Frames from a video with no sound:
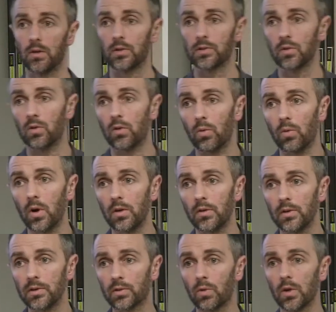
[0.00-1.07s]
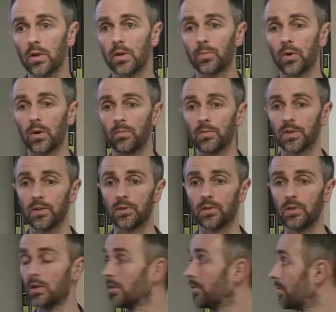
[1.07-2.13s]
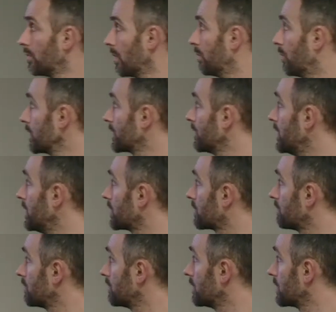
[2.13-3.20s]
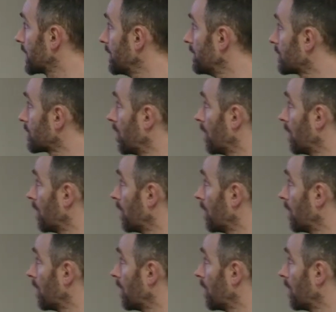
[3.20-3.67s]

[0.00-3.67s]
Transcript: so one of the problems is you have most of these tinned